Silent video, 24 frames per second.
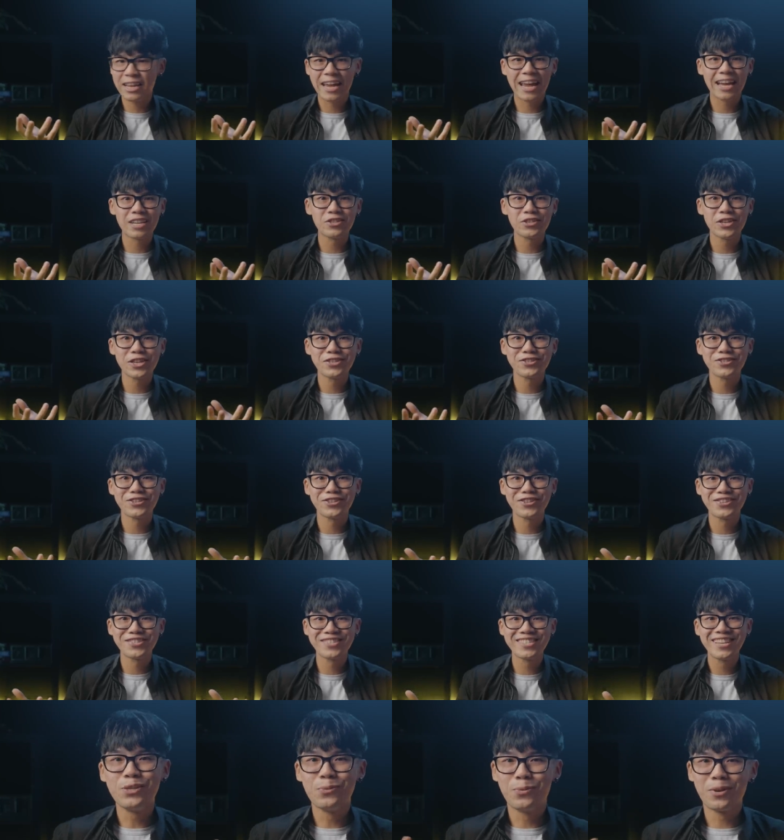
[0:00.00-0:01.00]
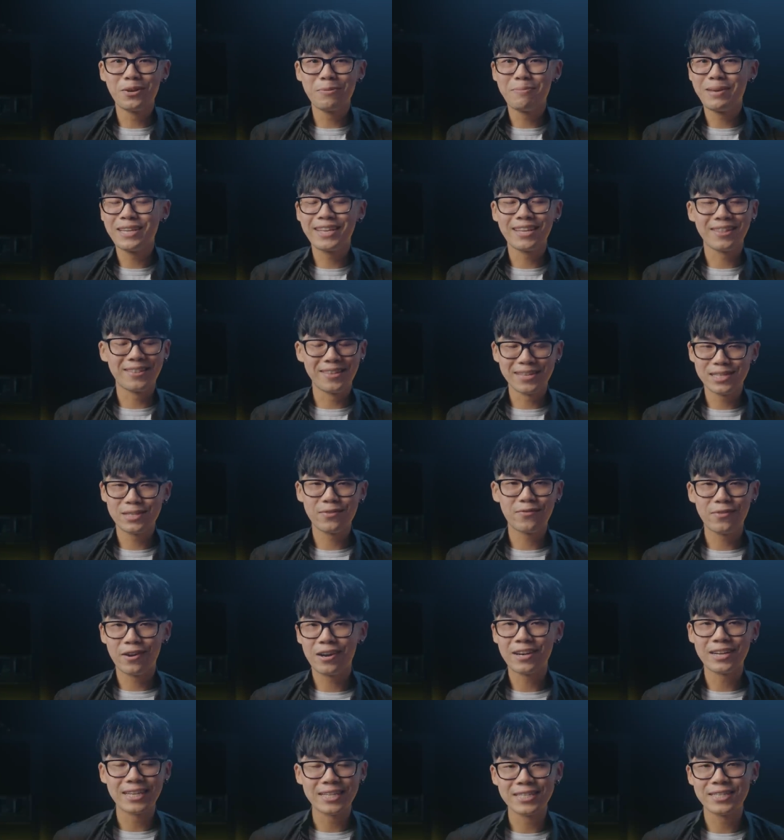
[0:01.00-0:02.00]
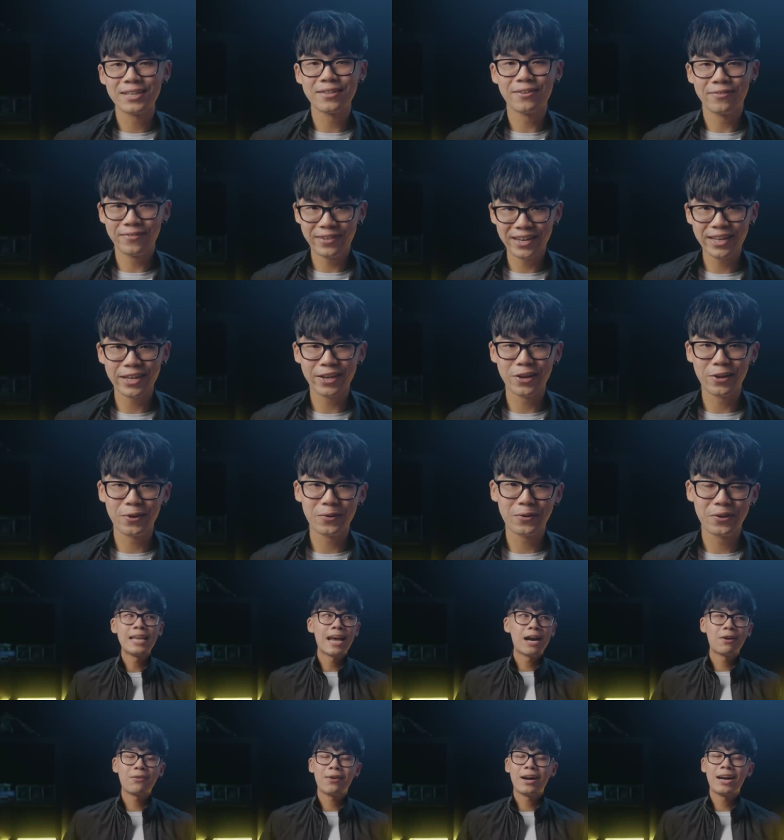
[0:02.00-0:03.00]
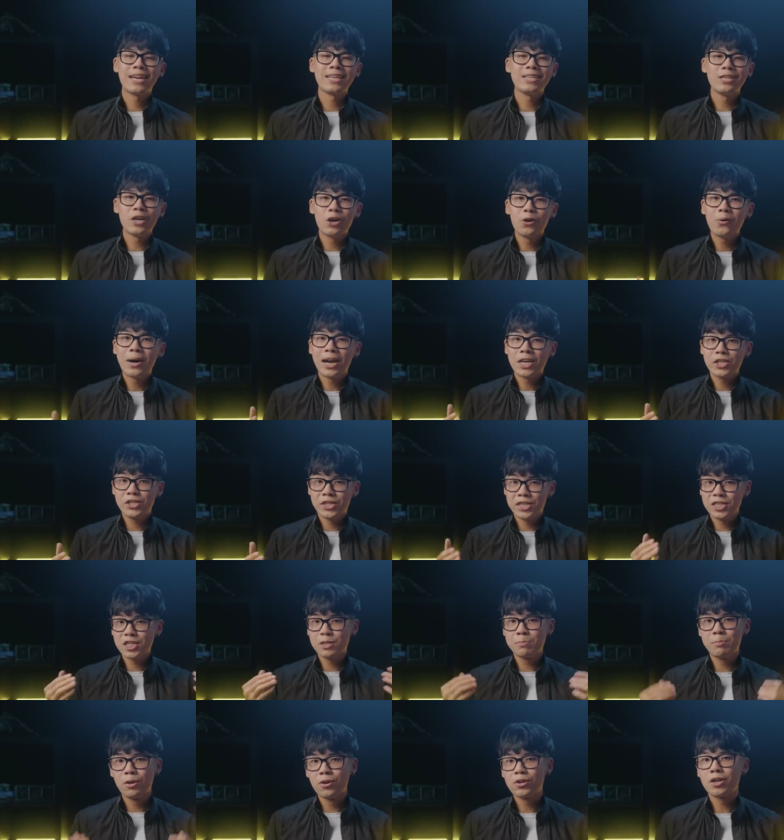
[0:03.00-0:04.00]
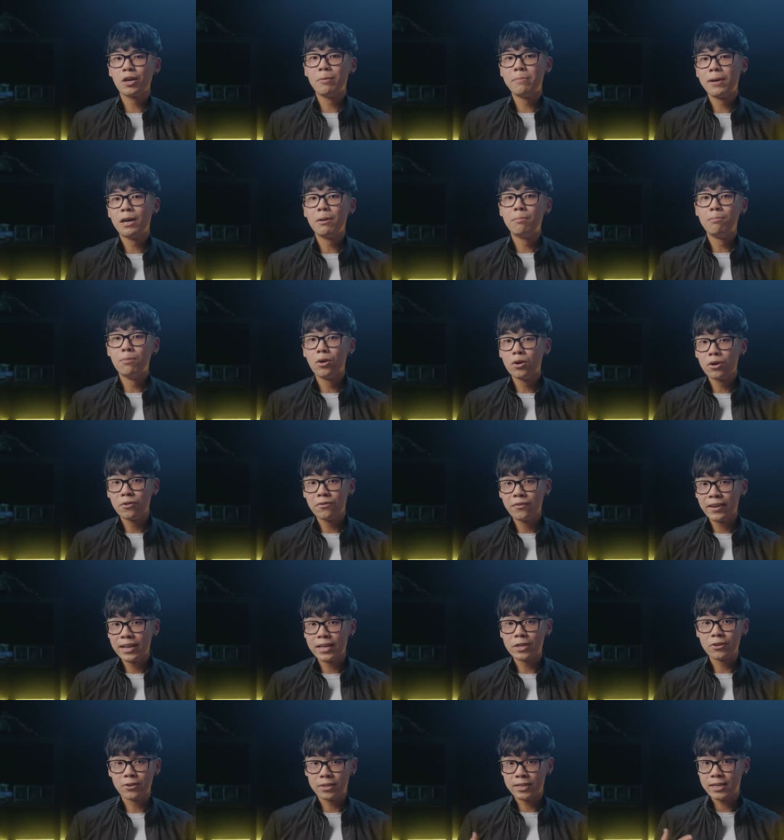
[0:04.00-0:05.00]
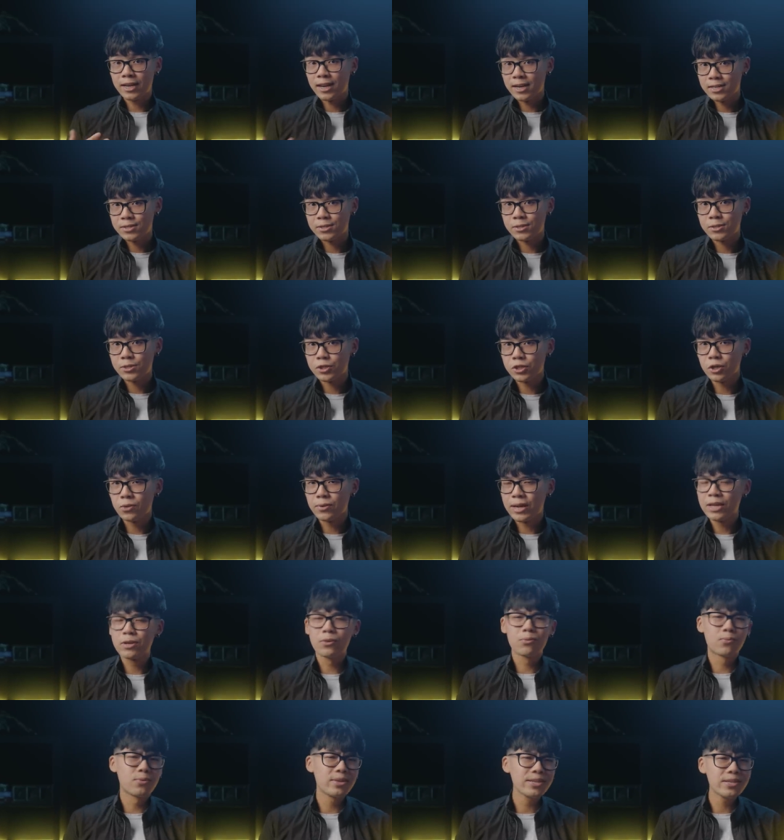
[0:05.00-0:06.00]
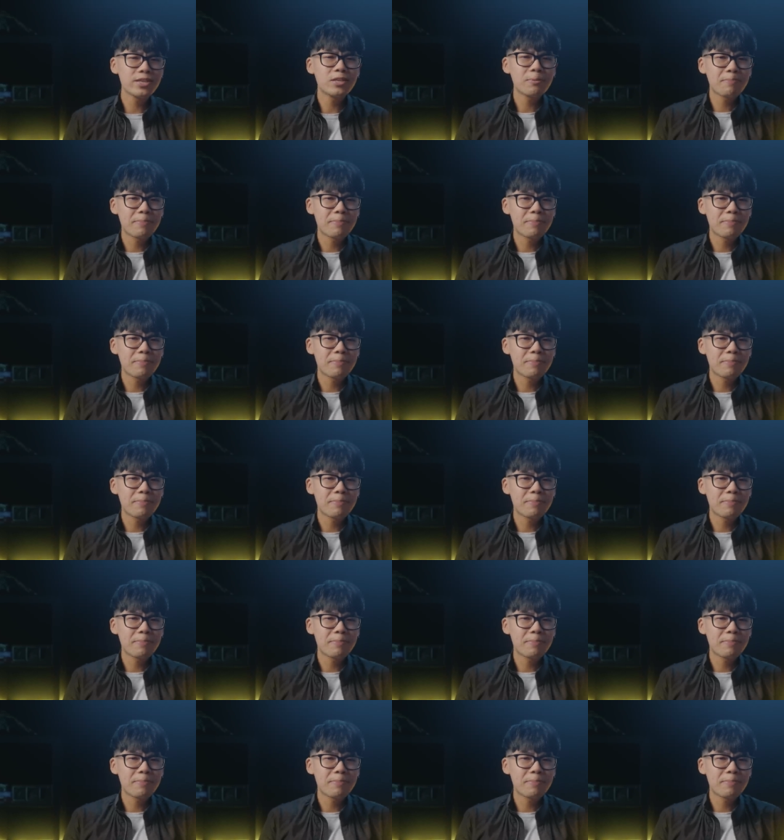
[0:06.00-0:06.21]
hand gestures, you wouldn't make it this far into the video. Now, I know I just spoke about motivating your cuts, so it'll really